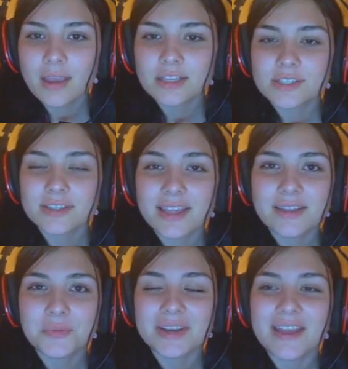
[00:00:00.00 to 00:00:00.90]
So
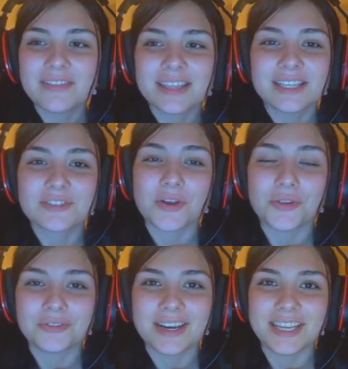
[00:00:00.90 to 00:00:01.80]
then when everything's all
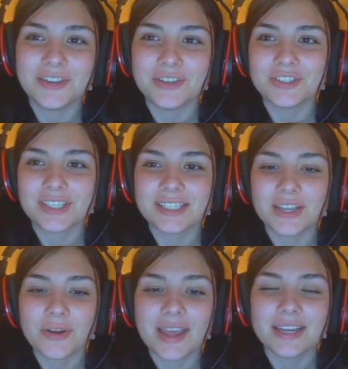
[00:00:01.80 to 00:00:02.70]
ready, you can just
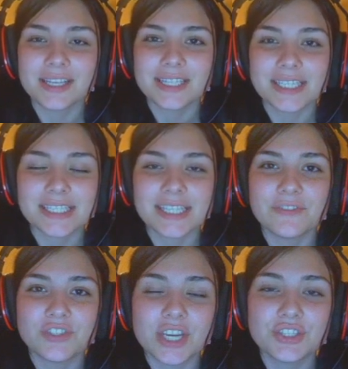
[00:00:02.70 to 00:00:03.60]
go ahead and click Save
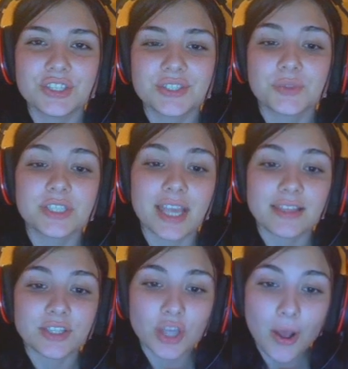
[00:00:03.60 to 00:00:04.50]
Changes, which is at
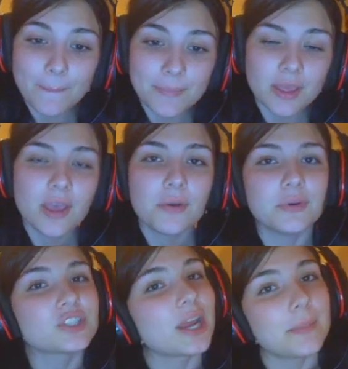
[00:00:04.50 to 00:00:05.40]
the top,
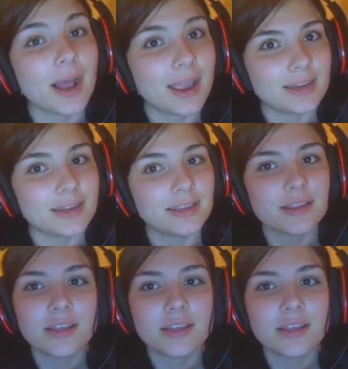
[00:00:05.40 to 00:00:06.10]
which I'm hiding.